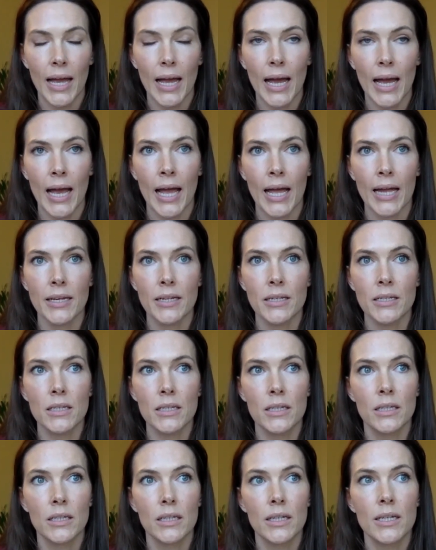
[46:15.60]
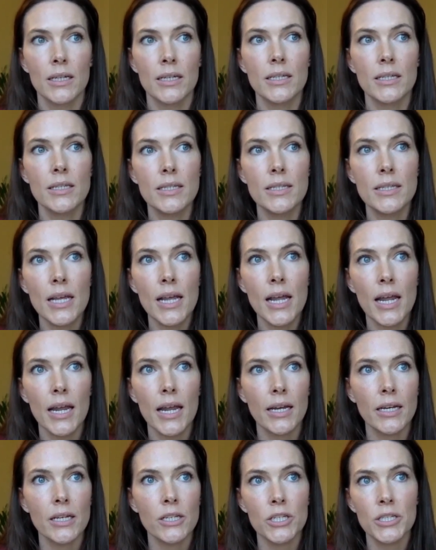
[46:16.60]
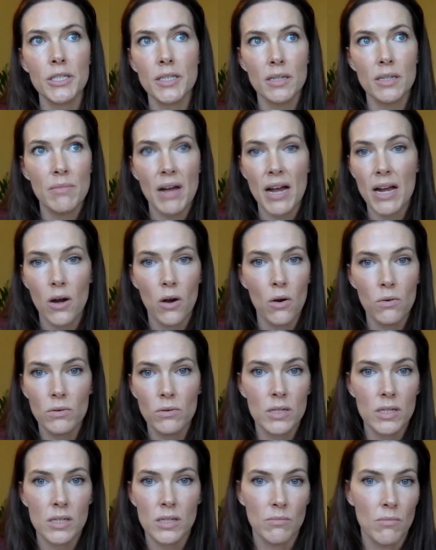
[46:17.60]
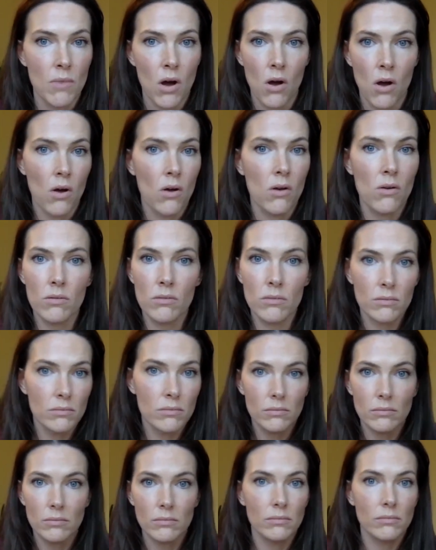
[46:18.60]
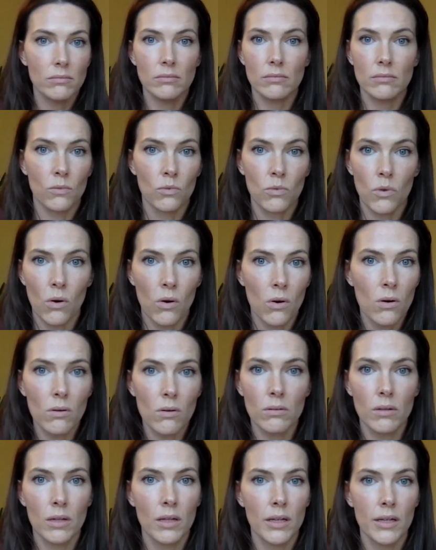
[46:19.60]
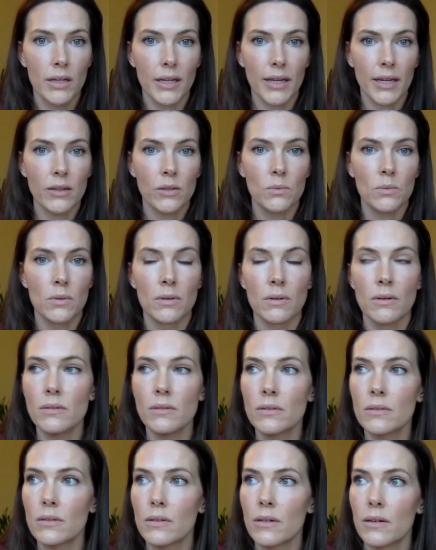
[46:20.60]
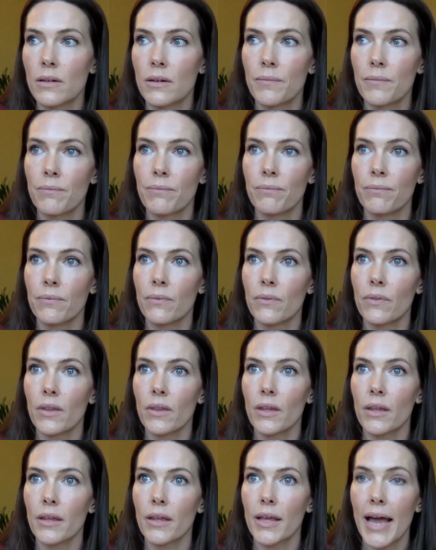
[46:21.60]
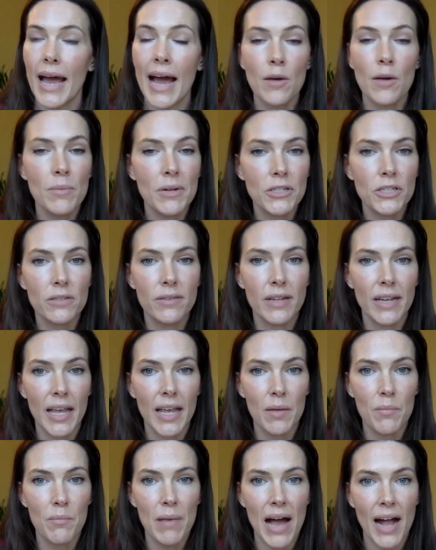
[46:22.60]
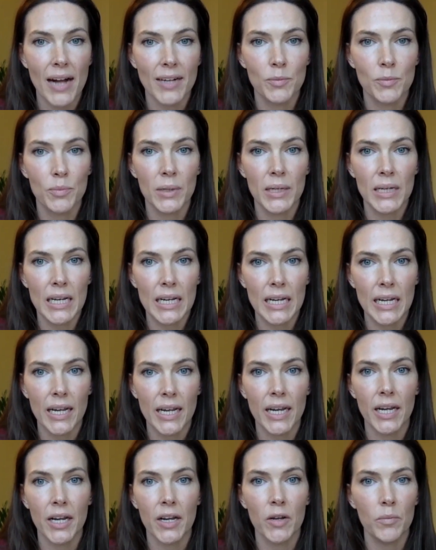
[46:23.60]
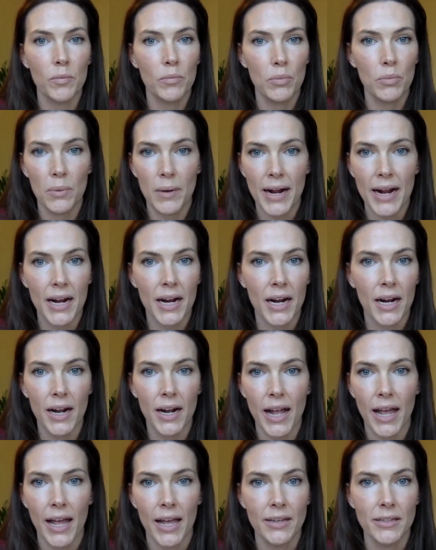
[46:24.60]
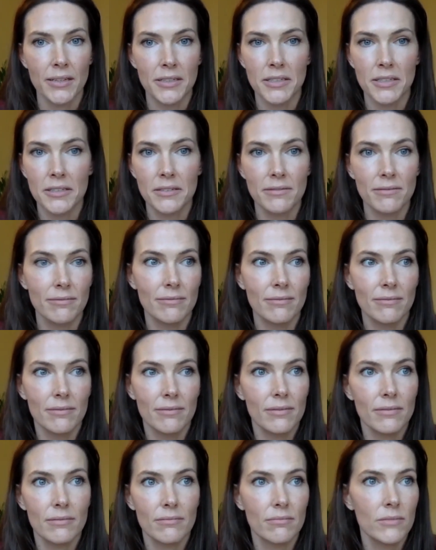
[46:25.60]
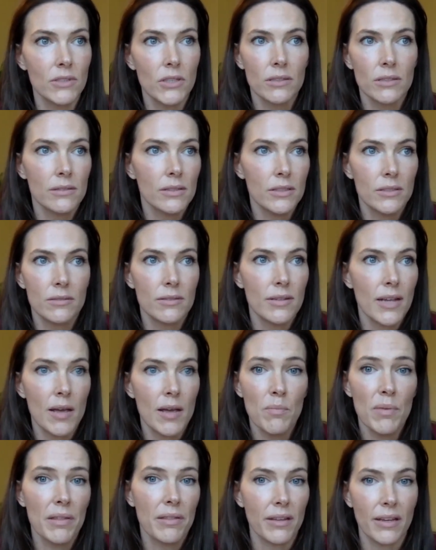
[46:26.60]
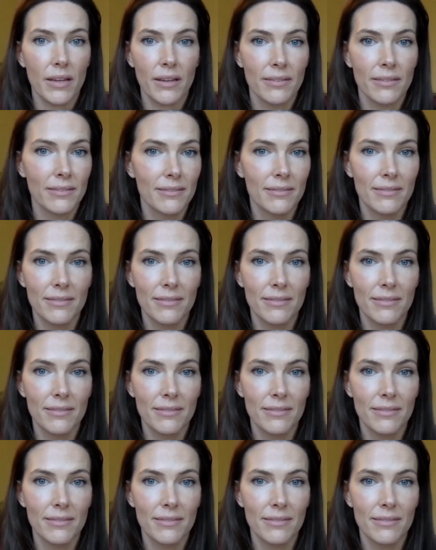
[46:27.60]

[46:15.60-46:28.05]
and seeing just in my own small role in the world how much of an impact bringing in prayer and just empathy,